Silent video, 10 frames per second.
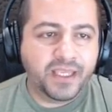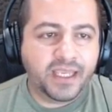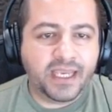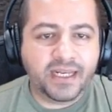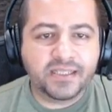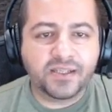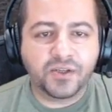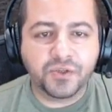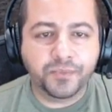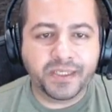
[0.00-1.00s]
and it's
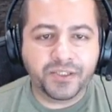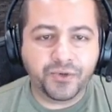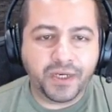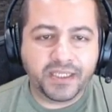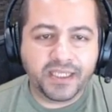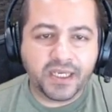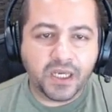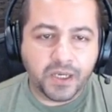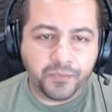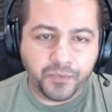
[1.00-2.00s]
also been trending
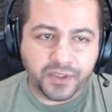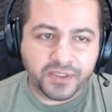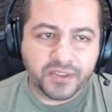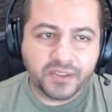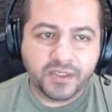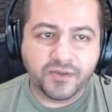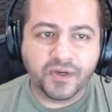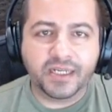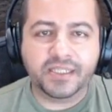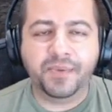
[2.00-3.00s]
upwards,
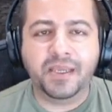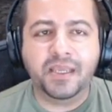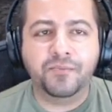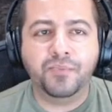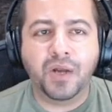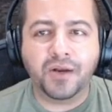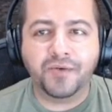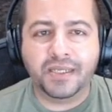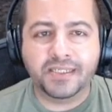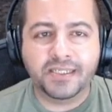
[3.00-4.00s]
right? It's making
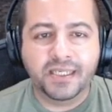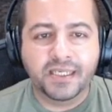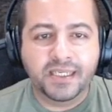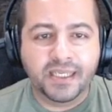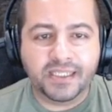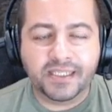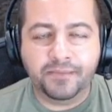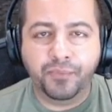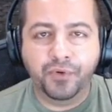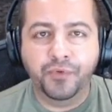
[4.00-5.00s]
progress. It's
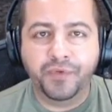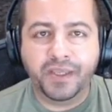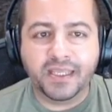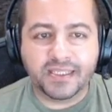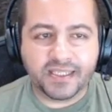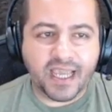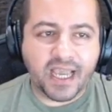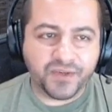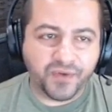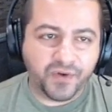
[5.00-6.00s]
improving its
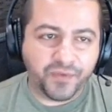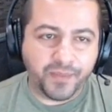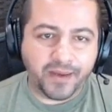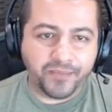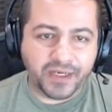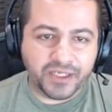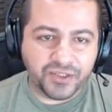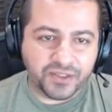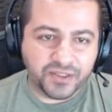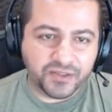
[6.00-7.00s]
cash flow from
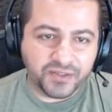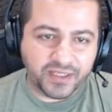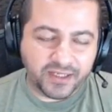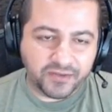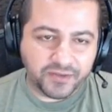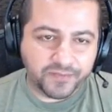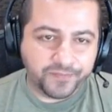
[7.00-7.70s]
operations to sales.